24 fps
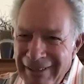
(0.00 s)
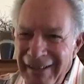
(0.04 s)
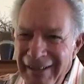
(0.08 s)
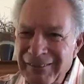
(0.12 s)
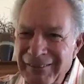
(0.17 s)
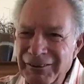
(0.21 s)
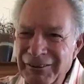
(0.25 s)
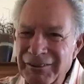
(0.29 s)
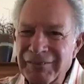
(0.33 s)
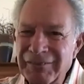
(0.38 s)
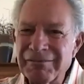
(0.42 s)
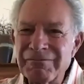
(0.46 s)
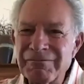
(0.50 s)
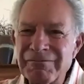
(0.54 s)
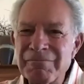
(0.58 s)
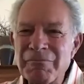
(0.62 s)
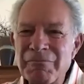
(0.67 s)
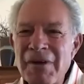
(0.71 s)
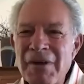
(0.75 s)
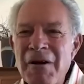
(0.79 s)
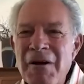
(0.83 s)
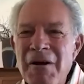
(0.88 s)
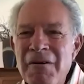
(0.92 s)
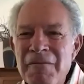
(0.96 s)
got a little
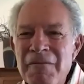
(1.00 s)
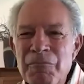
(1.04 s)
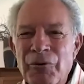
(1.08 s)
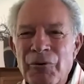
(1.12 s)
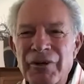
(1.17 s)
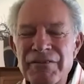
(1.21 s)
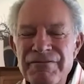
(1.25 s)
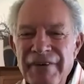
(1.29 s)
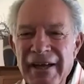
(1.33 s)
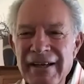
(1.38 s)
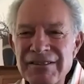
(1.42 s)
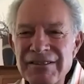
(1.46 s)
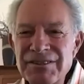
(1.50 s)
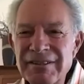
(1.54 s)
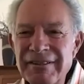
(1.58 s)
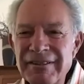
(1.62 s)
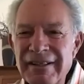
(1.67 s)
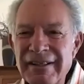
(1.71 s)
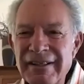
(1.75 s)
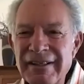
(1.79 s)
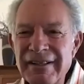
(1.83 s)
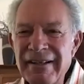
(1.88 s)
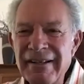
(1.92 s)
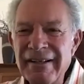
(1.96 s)
more advanced and
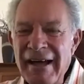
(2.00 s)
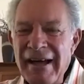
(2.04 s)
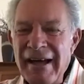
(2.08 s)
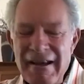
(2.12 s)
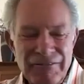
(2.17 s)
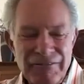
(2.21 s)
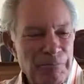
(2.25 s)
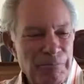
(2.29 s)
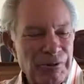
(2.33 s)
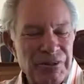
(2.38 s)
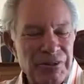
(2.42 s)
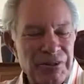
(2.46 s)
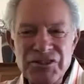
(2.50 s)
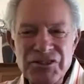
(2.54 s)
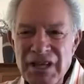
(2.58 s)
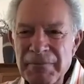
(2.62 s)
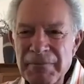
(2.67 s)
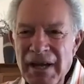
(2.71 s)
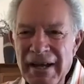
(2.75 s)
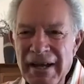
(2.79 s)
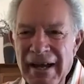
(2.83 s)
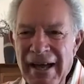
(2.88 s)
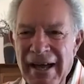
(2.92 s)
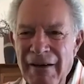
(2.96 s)
didn't have to put in the same
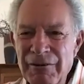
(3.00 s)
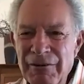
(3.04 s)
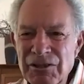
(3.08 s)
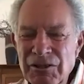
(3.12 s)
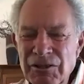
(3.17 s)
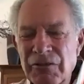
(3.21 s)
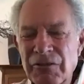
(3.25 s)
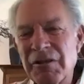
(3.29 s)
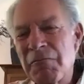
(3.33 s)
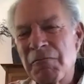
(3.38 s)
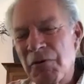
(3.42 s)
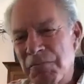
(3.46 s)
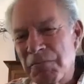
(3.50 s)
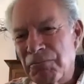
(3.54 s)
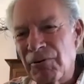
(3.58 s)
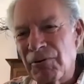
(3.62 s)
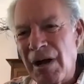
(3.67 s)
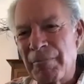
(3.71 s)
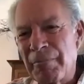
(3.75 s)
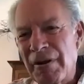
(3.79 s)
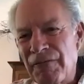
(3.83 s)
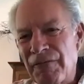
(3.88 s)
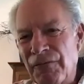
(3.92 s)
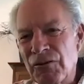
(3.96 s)
kind of hours. Only one
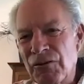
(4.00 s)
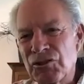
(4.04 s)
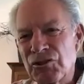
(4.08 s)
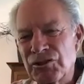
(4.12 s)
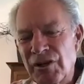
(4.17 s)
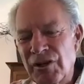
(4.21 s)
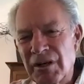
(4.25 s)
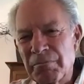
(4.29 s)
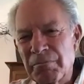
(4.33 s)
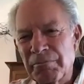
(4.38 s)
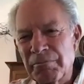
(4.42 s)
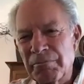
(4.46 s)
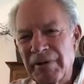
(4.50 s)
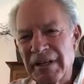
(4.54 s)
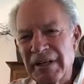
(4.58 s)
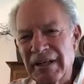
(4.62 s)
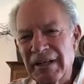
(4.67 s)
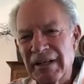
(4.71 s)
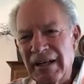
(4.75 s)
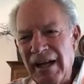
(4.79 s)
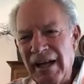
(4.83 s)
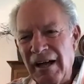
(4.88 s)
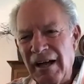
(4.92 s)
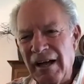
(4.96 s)
problem: when I first started
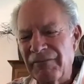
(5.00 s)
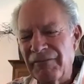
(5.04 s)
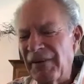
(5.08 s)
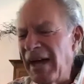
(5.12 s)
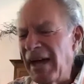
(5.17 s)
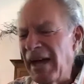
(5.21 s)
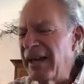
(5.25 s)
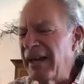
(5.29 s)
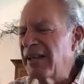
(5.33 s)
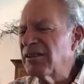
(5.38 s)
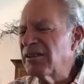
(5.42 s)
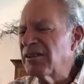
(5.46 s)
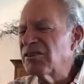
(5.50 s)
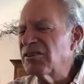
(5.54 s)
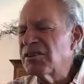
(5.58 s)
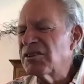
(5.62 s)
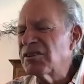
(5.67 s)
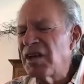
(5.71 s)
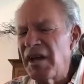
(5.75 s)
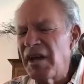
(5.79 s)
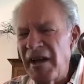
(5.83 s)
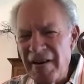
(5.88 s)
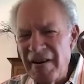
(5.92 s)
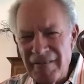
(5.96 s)
playing golf, I had a
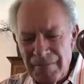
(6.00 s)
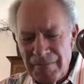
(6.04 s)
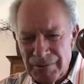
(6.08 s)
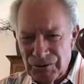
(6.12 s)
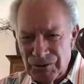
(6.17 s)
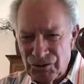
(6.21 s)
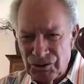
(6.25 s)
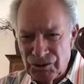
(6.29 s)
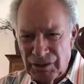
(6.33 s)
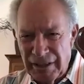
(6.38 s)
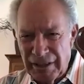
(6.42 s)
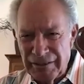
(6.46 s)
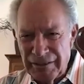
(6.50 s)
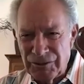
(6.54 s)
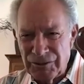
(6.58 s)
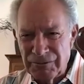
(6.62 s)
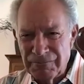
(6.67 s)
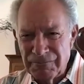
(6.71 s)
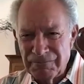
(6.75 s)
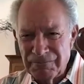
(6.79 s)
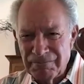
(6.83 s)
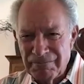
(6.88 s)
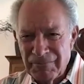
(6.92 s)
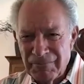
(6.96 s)
terrible slice.
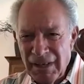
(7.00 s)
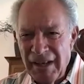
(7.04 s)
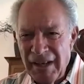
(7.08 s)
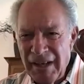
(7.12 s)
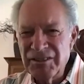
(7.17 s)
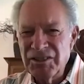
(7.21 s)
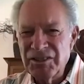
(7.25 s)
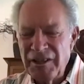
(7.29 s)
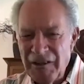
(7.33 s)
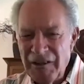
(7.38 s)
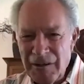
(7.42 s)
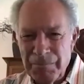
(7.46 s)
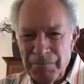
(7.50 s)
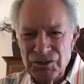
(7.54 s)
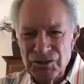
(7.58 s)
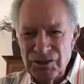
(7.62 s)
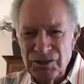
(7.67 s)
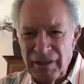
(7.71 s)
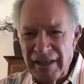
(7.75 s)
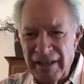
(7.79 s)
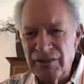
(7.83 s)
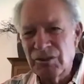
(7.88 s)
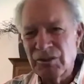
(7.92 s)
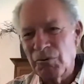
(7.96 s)

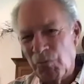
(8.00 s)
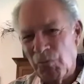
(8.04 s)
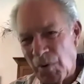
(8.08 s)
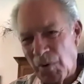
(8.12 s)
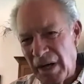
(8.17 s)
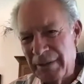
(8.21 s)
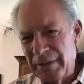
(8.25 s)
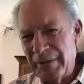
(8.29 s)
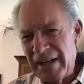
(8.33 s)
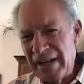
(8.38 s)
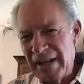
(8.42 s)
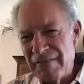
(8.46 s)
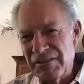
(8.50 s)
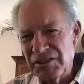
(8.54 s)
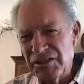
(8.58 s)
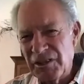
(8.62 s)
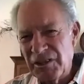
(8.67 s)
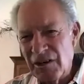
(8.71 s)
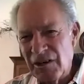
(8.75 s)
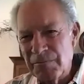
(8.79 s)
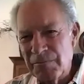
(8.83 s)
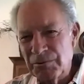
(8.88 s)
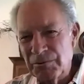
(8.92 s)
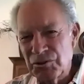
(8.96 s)
Why do I have a terrible
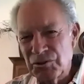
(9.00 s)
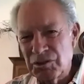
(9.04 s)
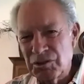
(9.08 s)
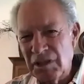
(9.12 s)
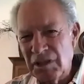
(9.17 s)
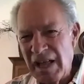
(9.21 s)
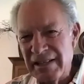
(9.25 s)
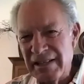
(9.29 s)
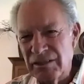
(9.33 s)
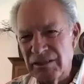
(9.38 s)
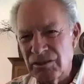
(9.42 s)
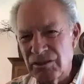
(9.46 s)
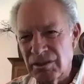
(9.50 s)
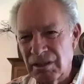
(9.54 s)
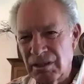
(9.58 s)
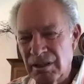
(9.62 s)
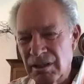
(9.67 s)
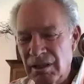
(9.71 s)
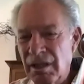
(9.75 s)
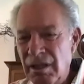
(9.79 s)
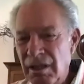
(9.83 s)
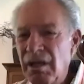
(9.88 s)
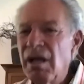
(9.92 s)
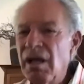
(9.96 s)
slice?
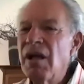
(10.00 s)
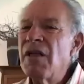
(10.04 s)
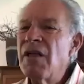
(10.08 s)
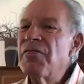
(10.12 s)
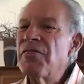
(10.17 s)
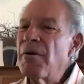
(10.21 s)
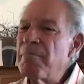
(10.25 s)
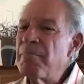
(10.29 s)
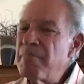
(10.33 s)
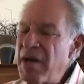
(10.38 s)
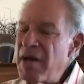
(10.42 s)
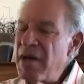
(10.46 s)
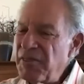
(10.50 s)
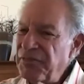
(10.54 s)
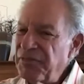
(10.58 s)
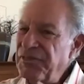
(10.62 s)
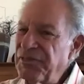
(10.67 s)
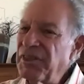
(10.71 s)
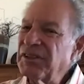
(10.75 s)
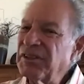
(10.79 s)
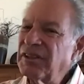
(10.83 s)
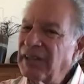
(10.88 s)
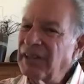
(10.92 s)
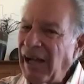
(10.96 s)
The
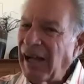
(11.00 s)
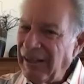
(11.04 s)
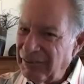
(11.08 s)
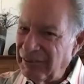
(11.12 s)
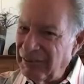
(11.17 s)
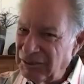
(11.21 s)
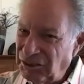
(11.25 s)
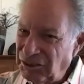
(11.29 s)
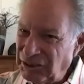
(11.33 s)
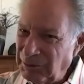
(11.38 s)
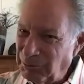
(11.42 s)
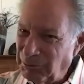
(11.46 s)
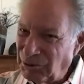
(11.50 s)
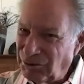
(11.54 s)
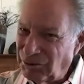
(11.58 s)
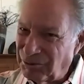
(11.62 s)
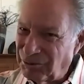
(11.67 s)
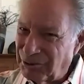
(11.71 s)
methodology was wrong.